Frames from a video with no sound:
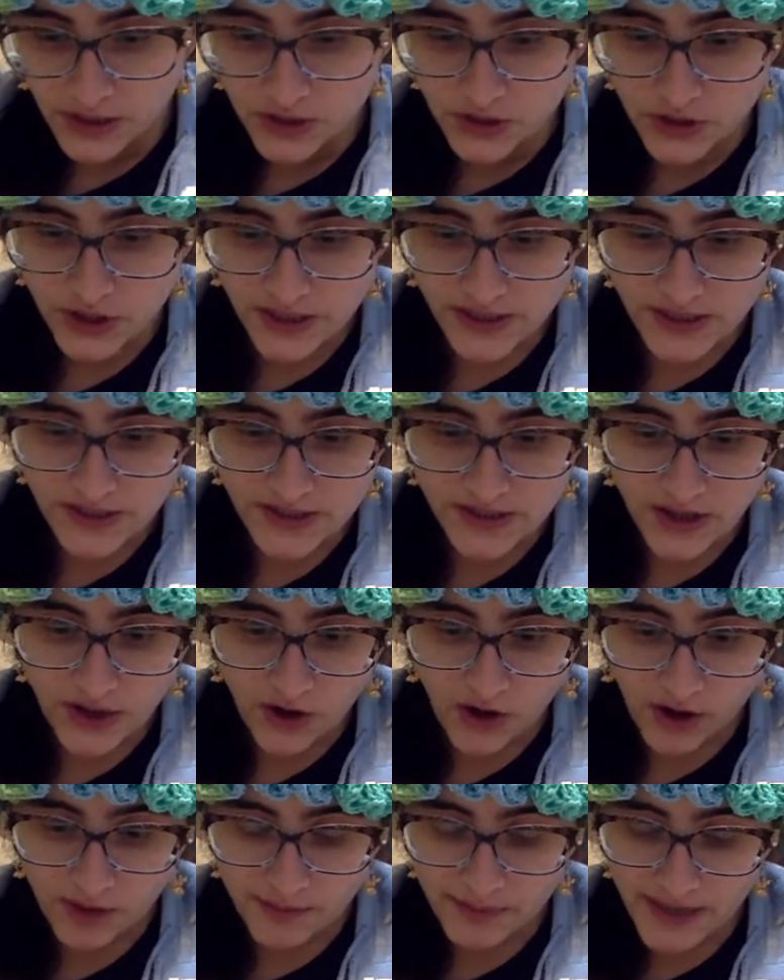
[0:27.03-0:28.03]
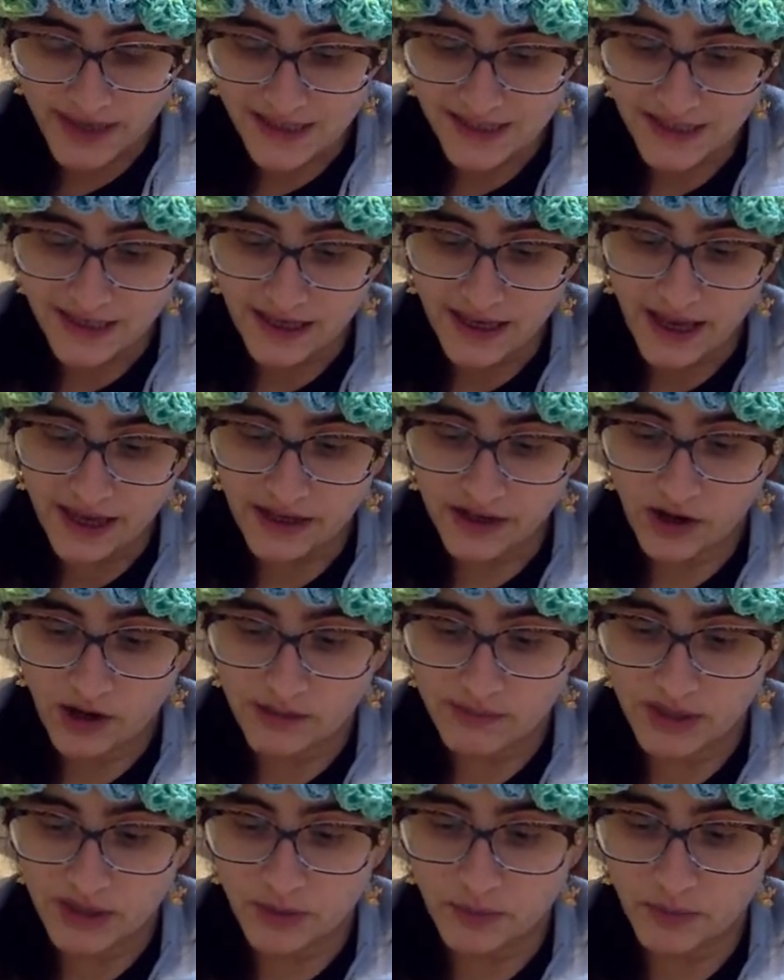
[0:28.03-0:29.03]
Just as there are basic
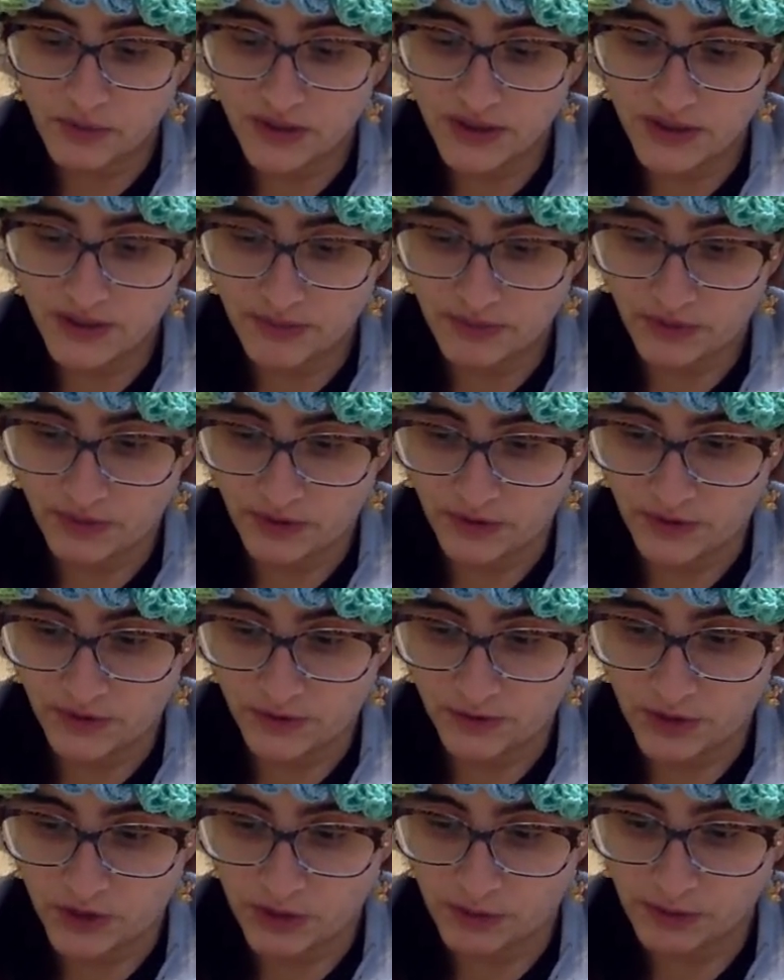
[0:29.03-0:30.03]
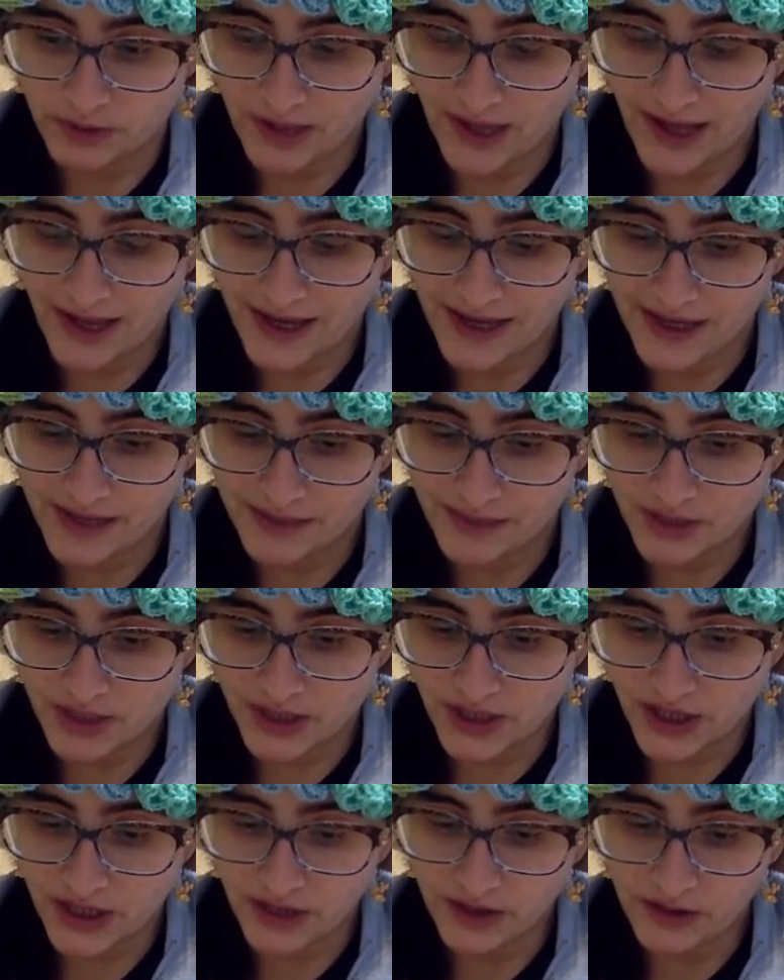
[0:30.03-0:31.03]
economic principles which apply in
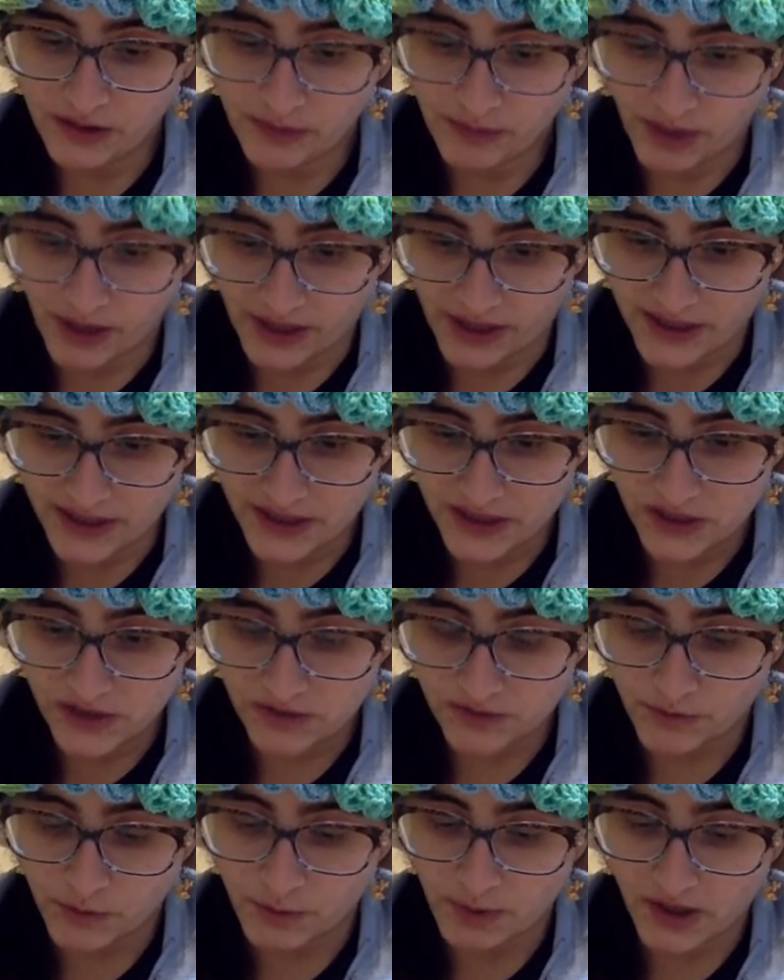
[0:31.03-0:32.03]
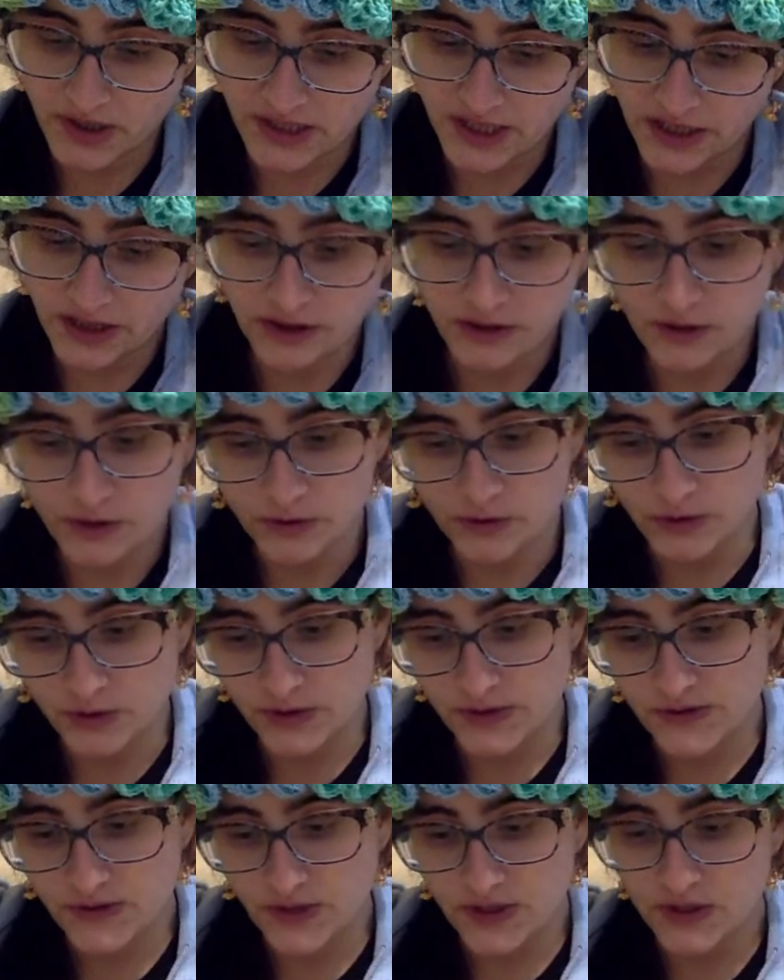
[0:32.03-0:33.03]
particular markets for particular
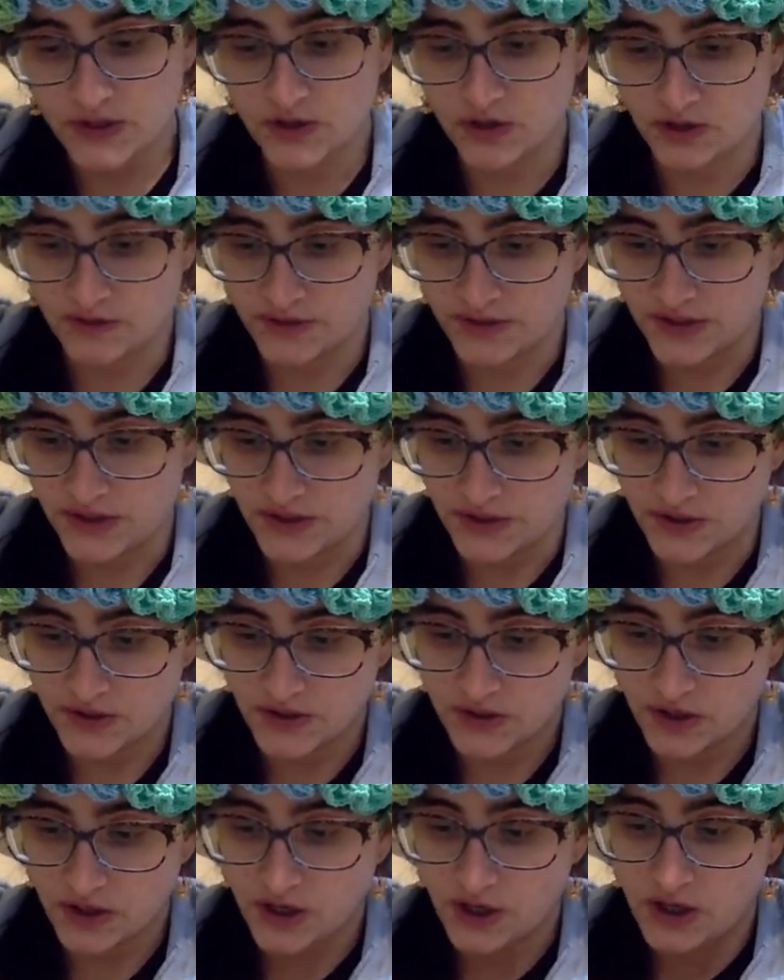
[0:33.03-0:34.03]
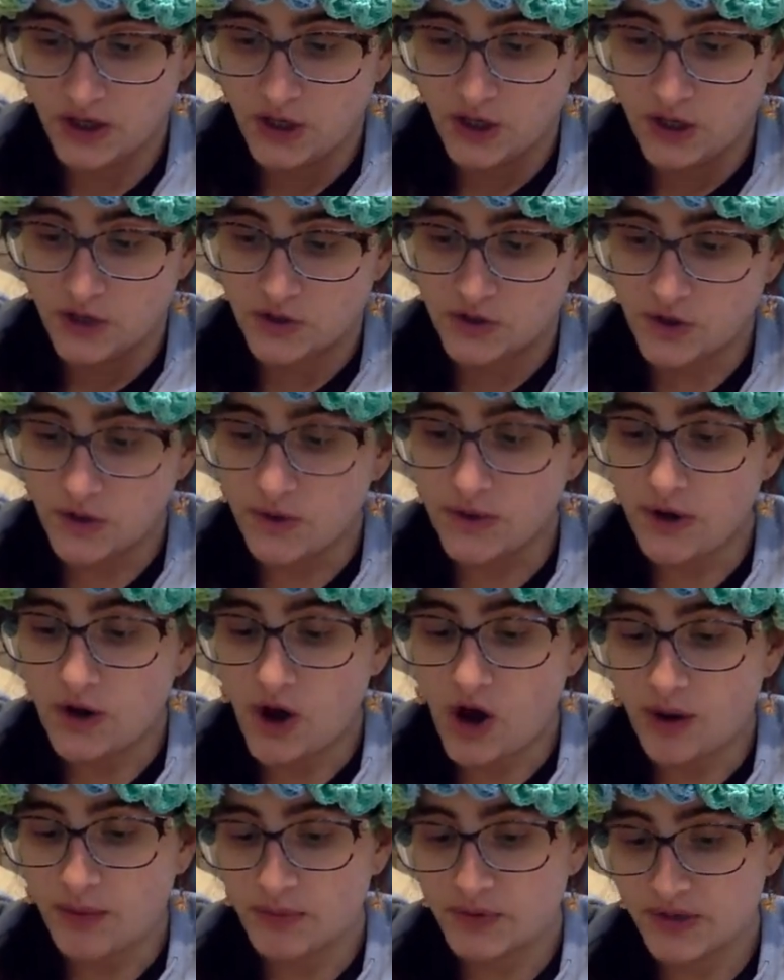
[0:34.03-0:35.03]
goods and services, so there
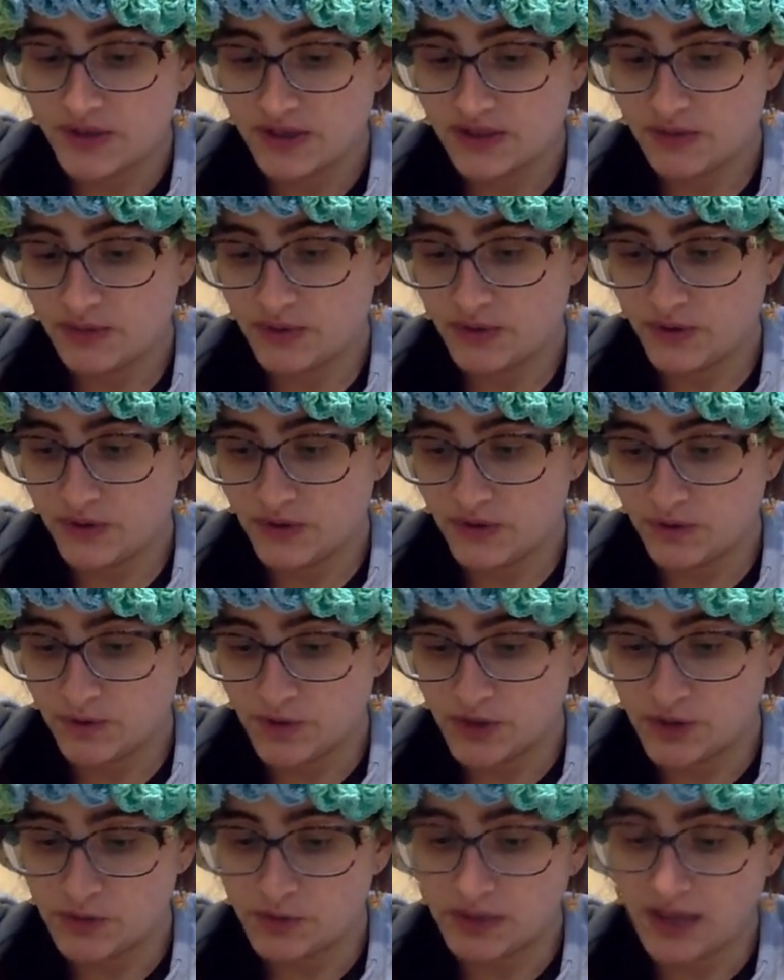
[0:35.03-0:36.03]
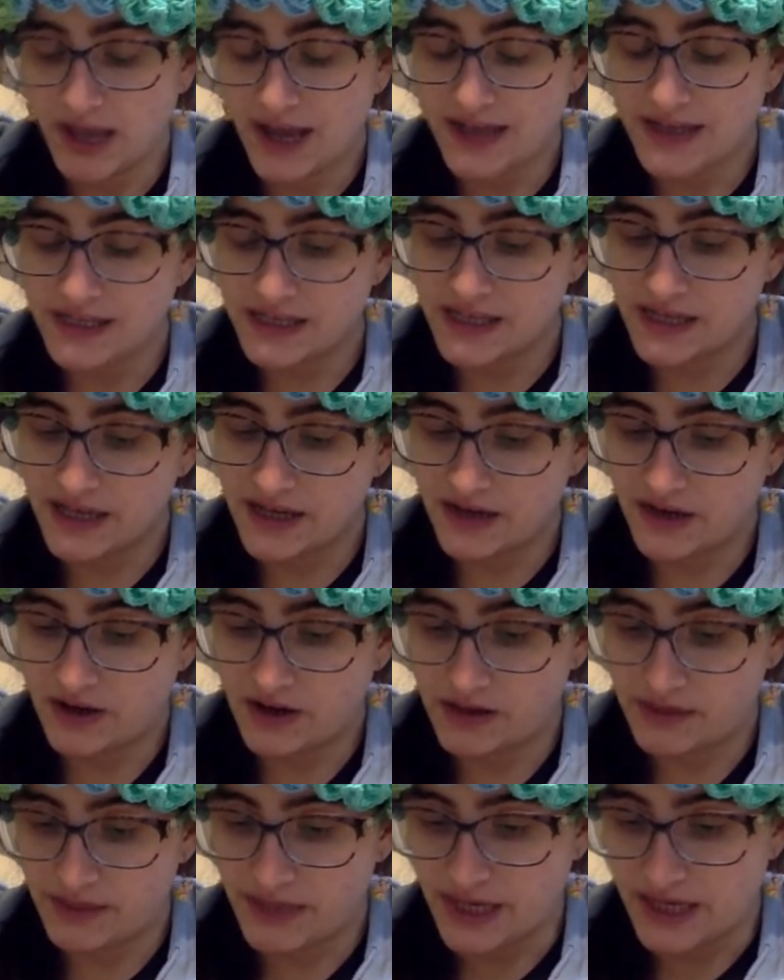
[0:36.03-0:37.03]
are principles which apply to the
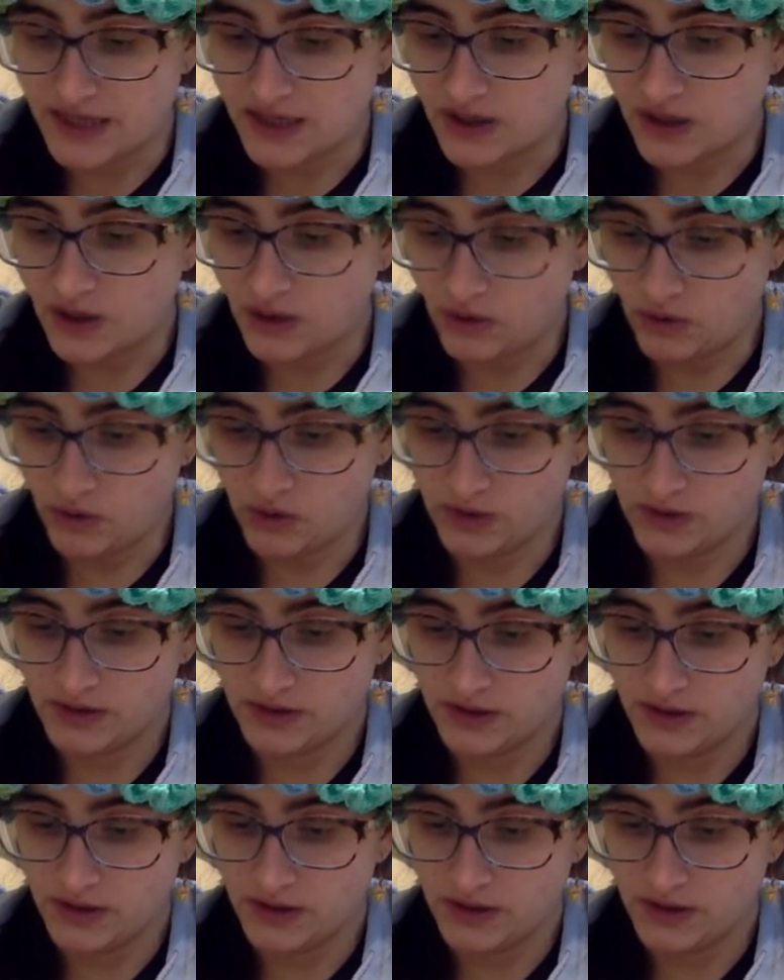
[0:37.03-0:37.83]
economy as a whole.